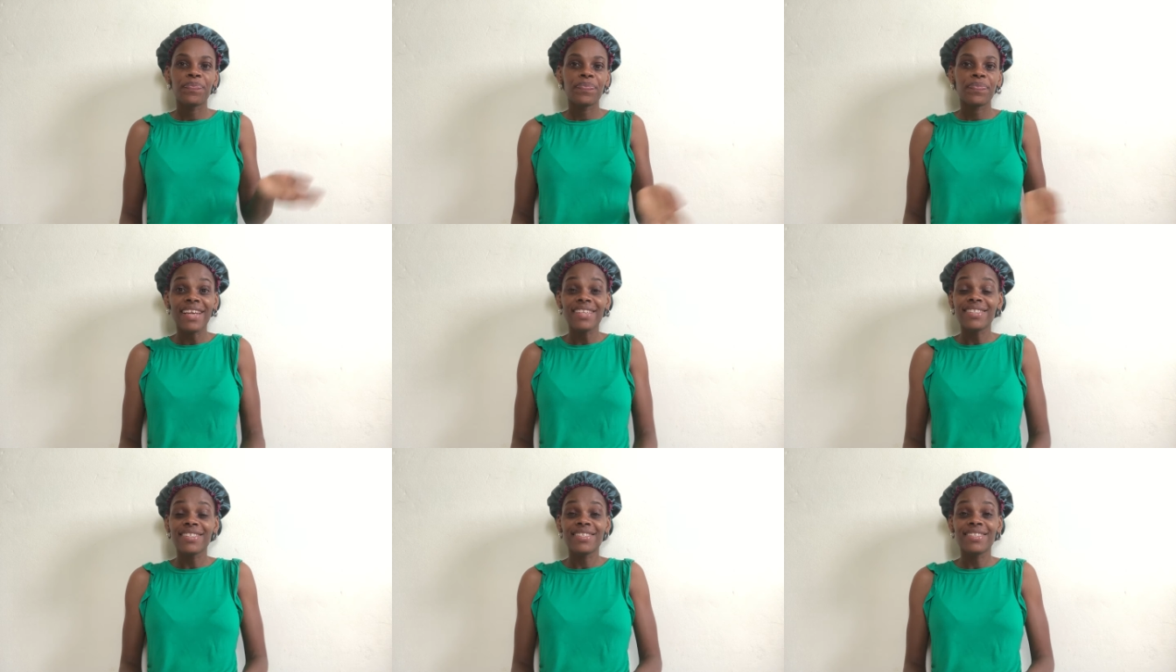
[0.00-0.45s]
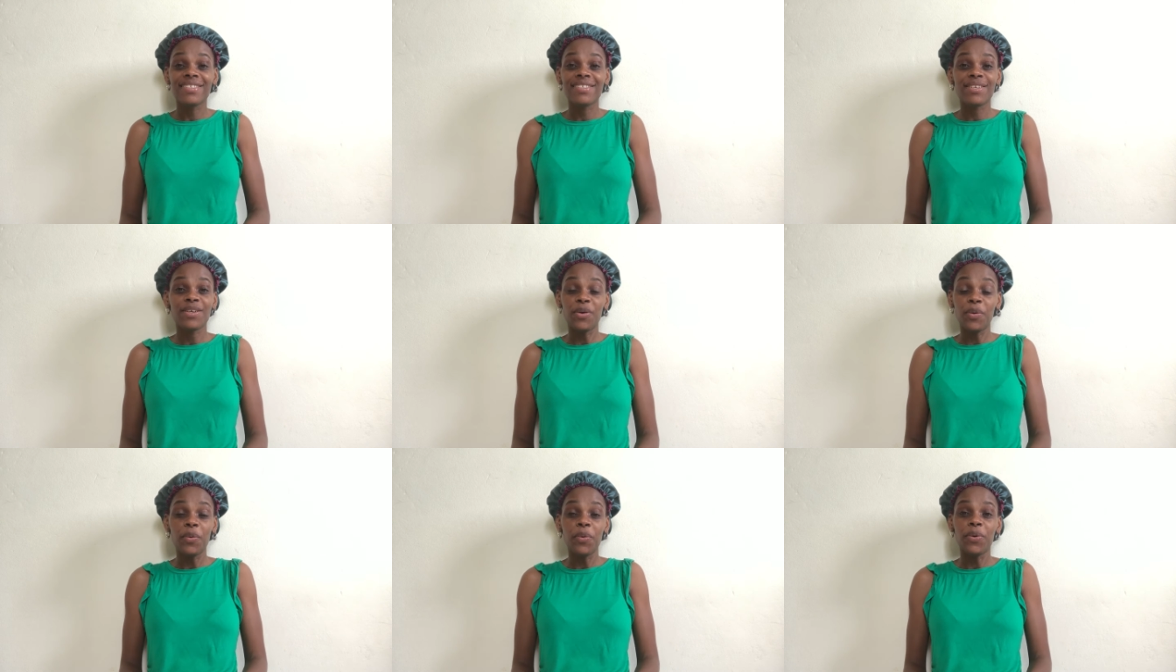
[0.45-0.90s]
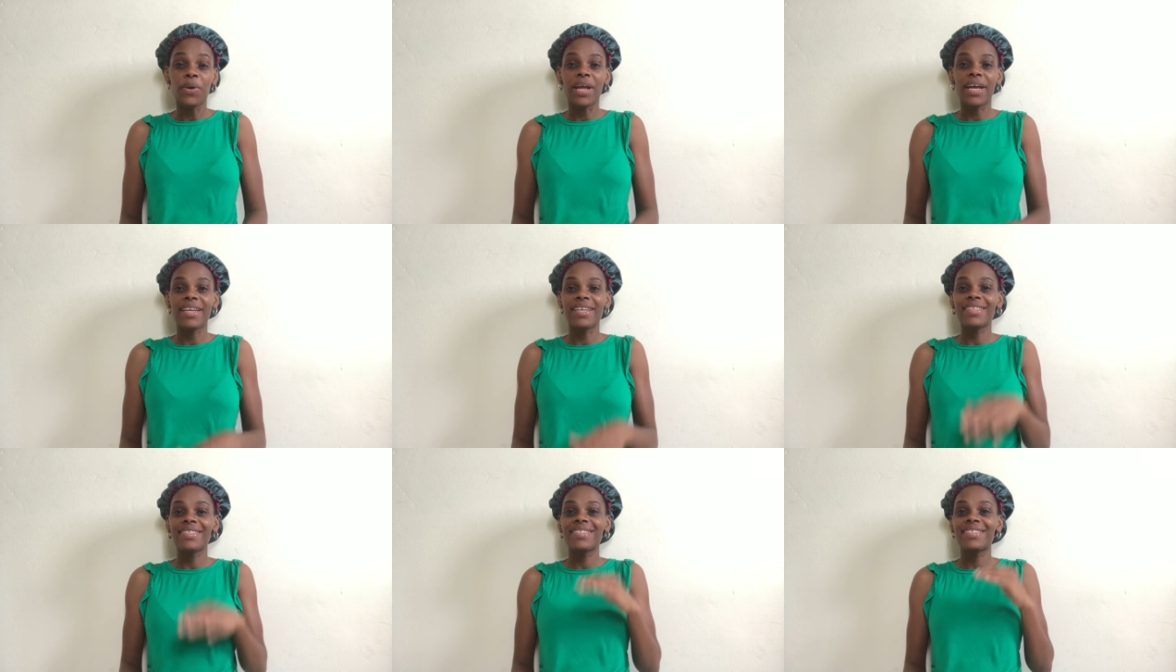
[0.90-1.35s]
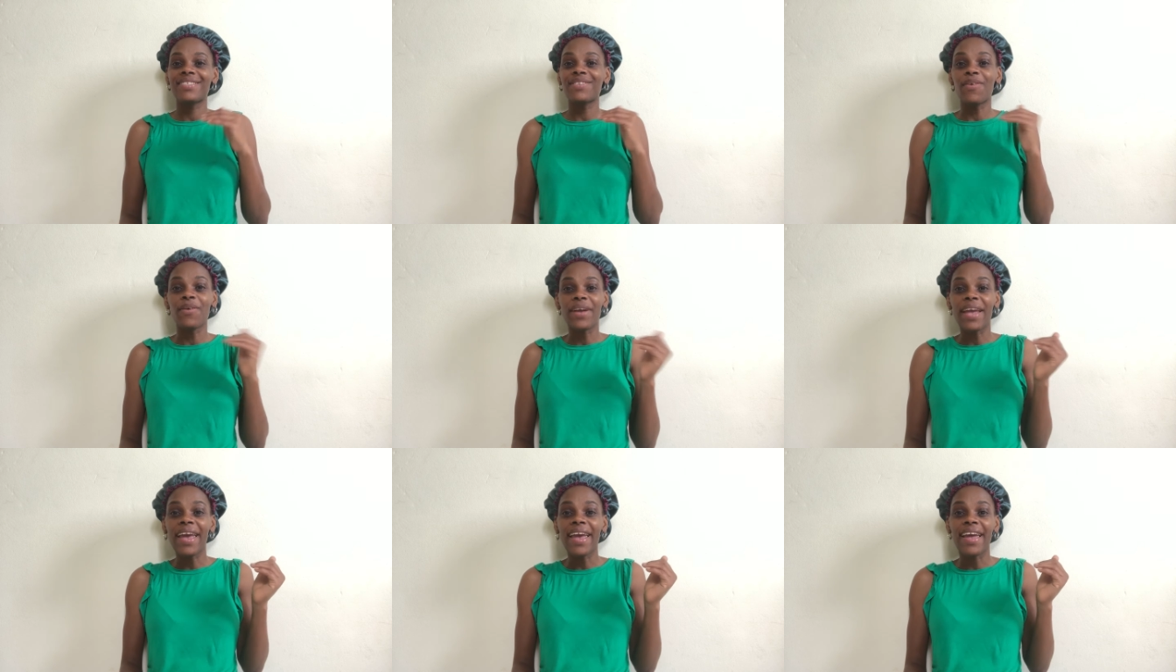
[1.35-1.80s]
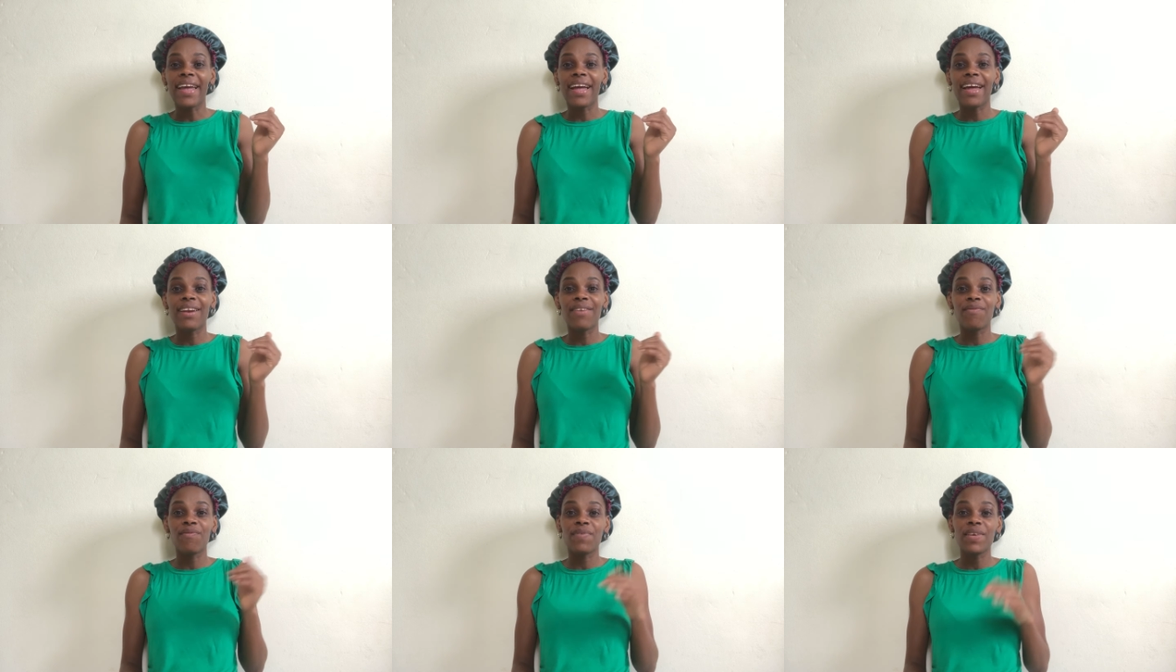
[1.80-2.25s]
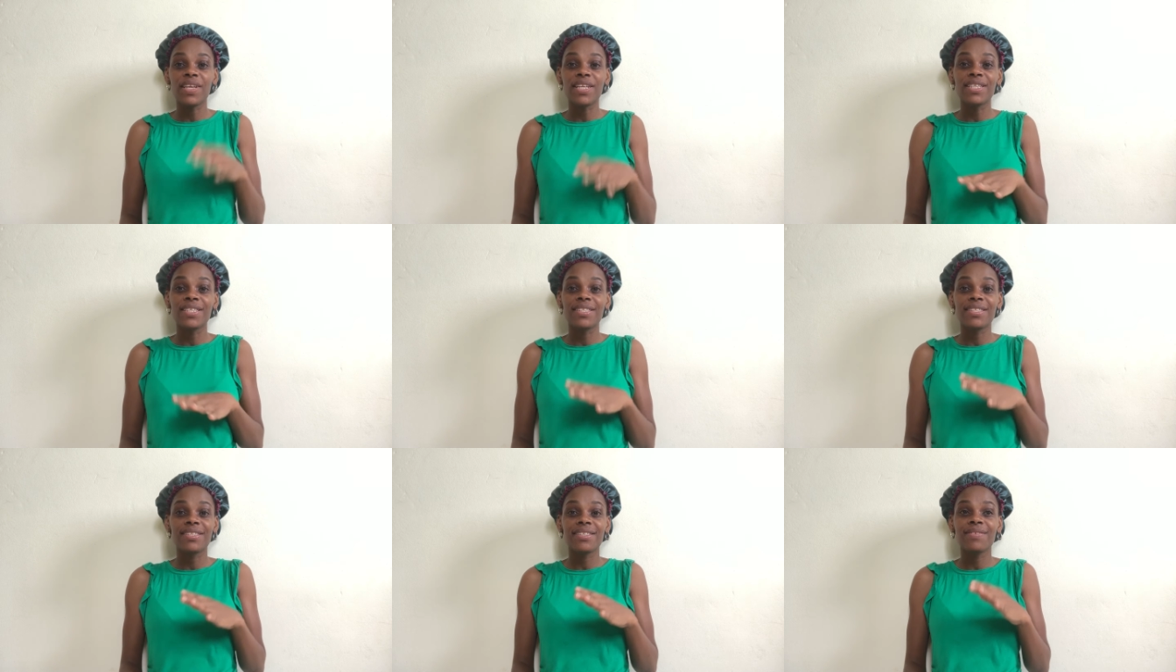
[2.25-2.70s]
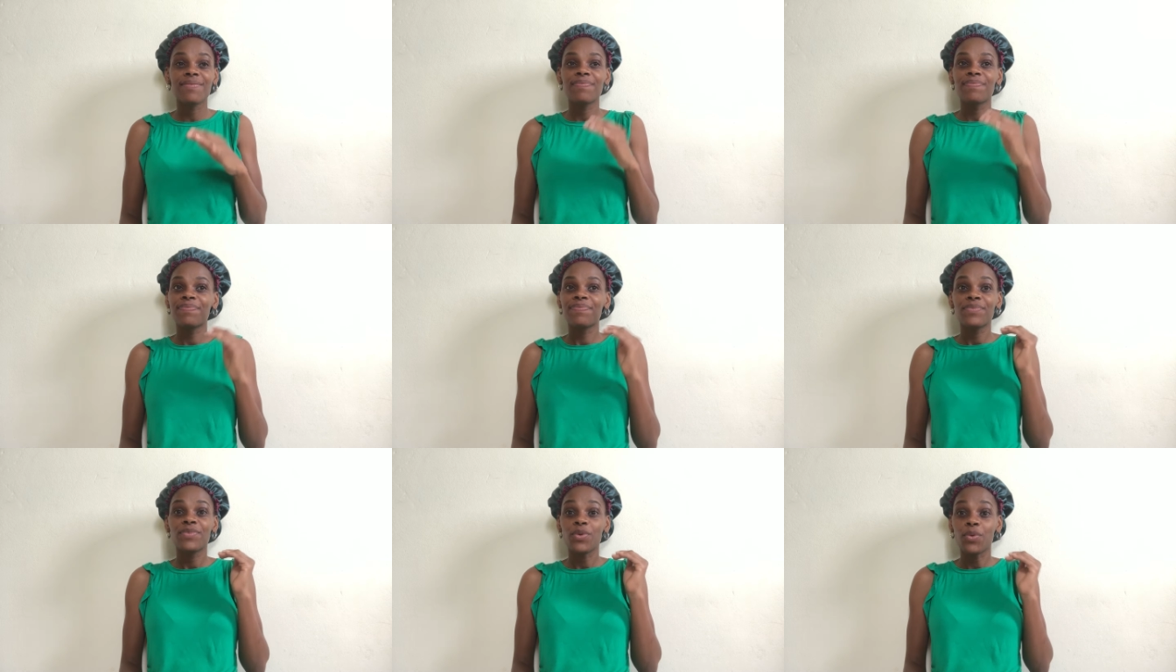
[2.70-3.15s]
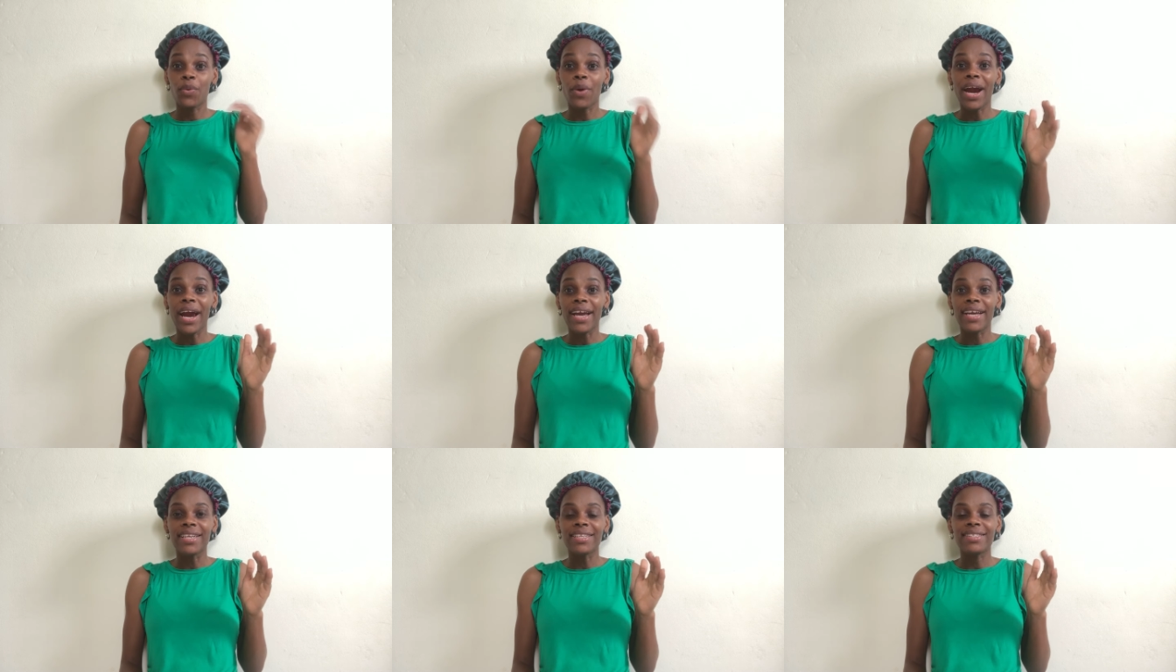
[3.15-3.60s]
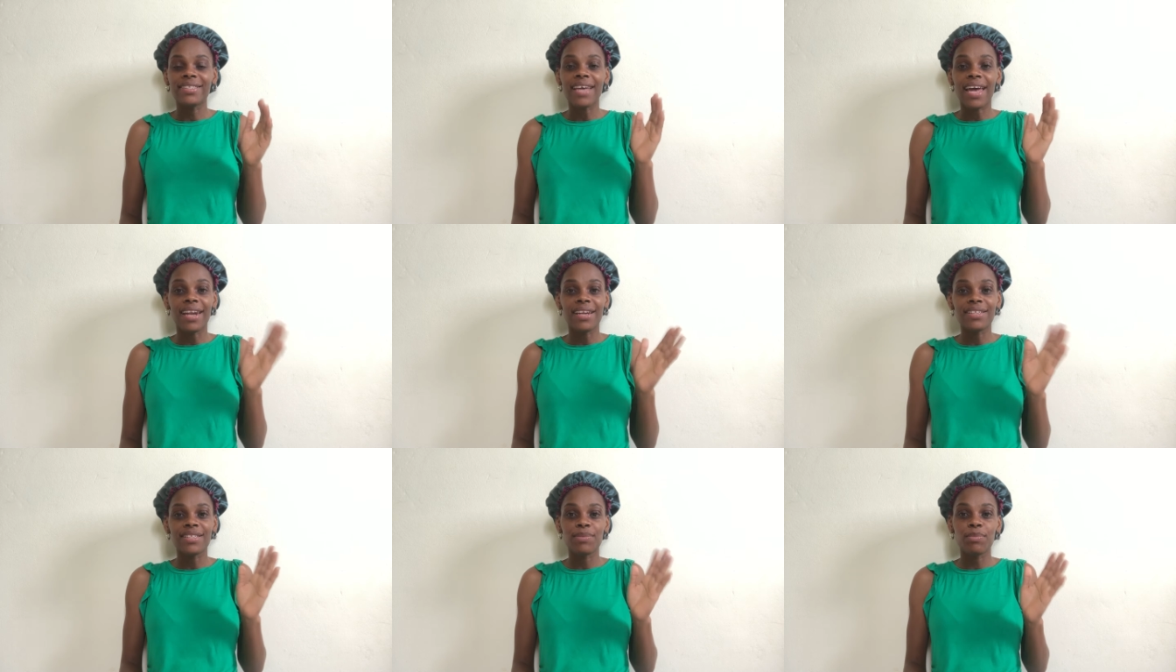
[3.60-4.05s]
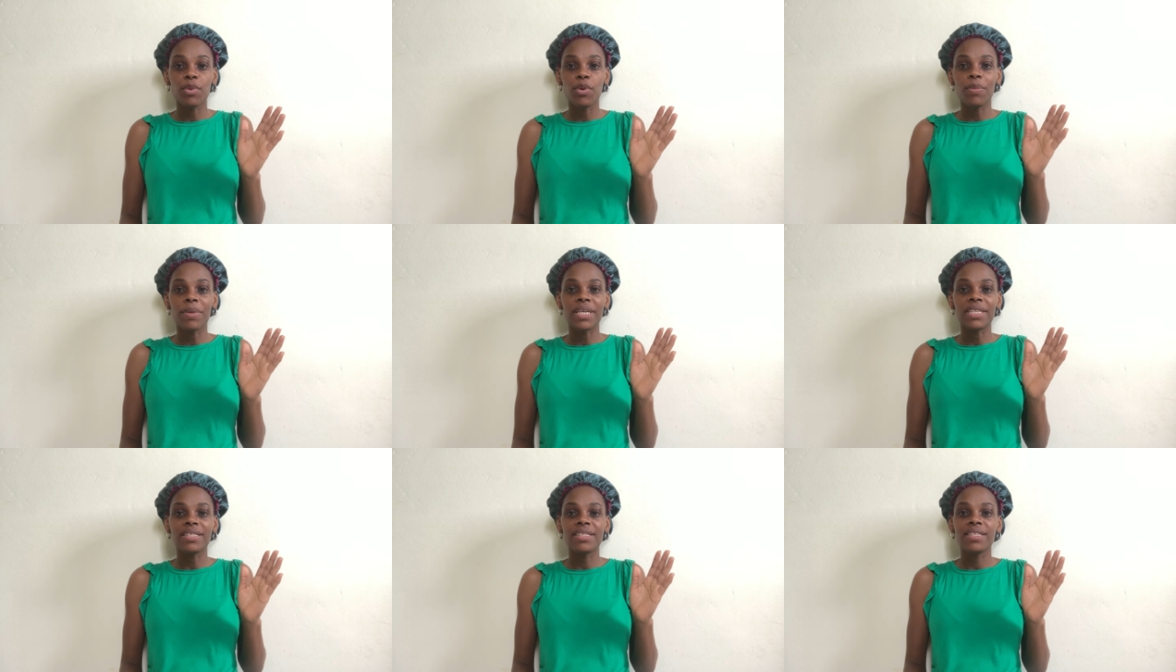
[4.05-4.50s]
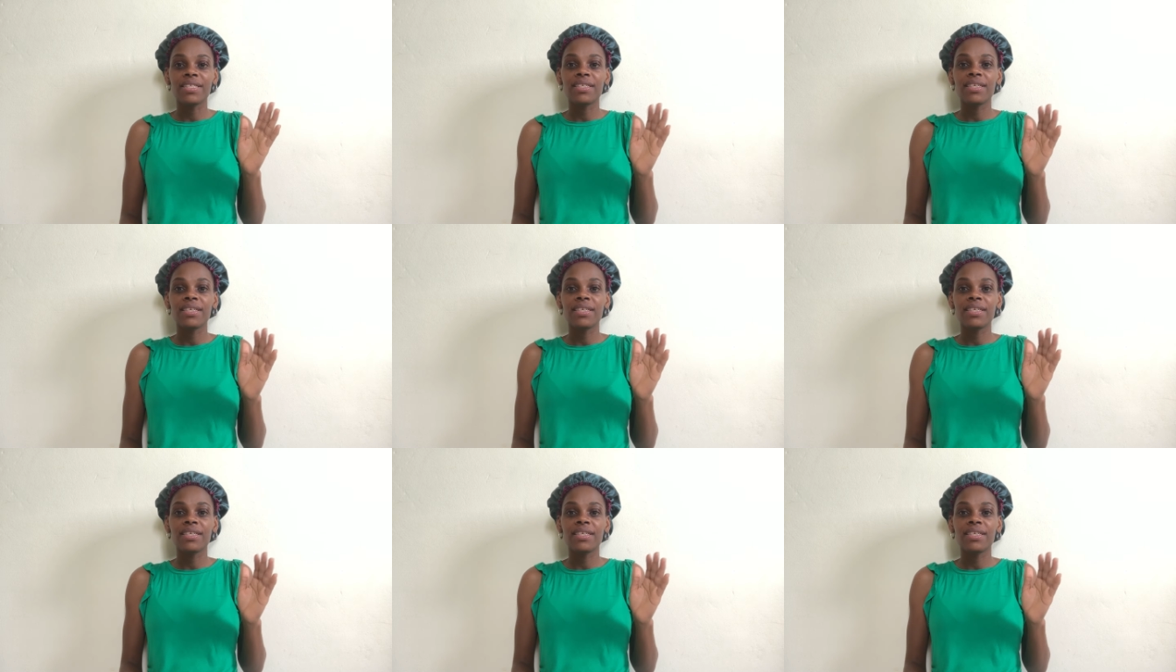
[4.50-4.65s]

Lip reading: That's cool and it's okay and it feels right at this moment.